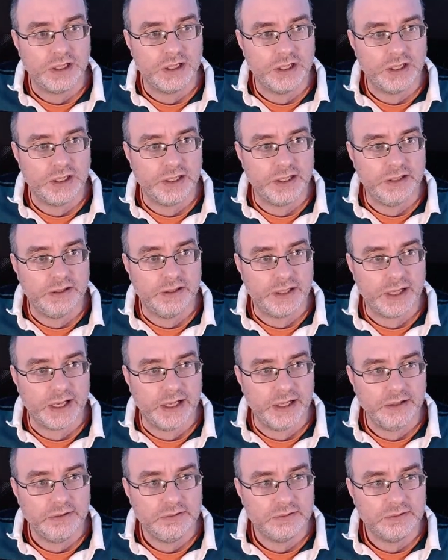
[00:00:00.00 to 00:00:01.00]
in the
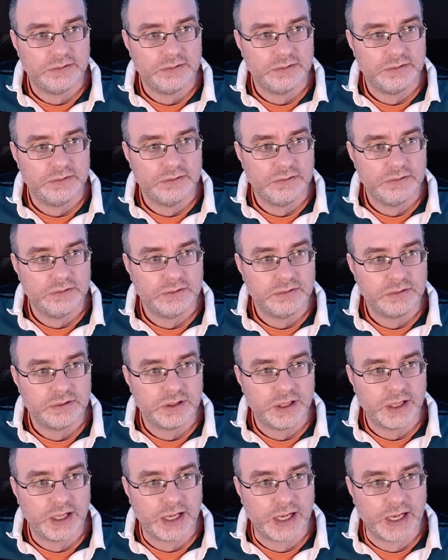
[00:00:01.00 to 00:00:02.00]
day.
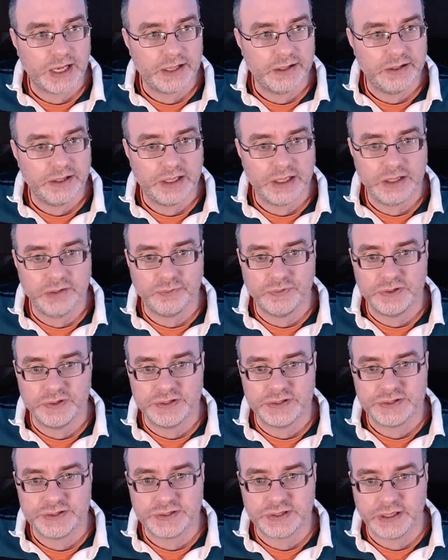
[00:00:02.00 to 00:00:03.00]
And it
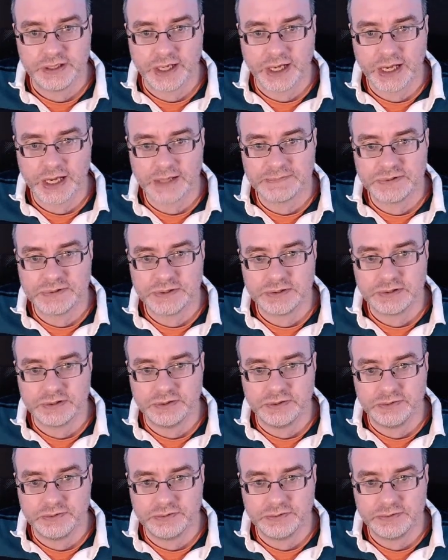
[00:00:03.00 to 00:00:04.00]
was an
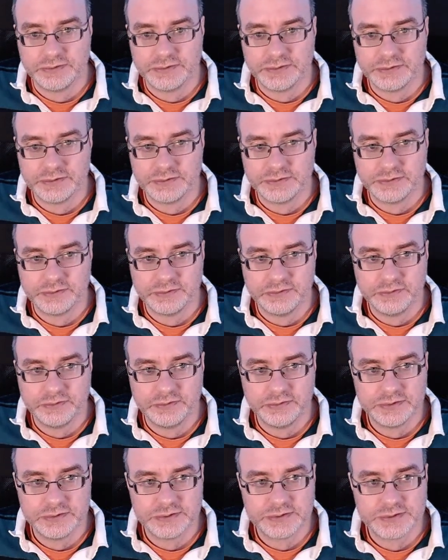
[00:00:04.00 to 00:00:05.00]
absolute
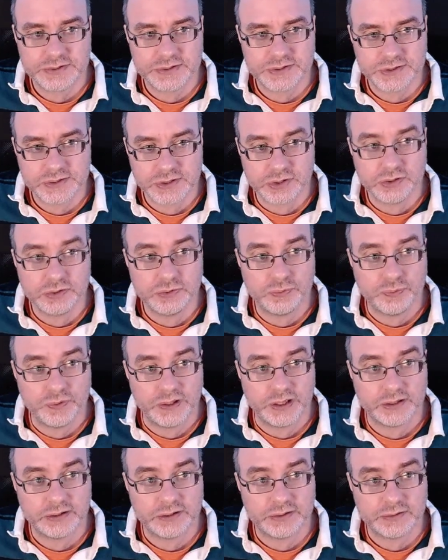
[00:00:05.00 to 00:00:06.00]

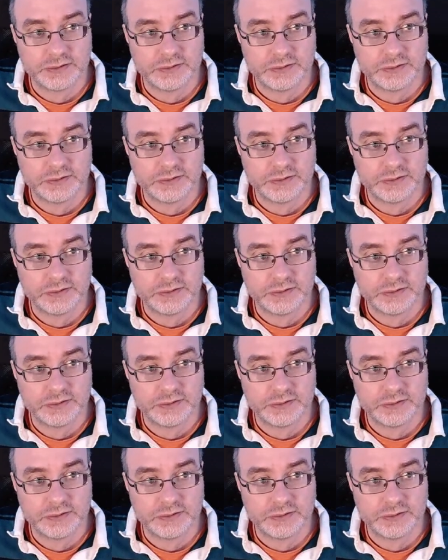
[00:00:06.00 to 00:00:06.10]
stalwart.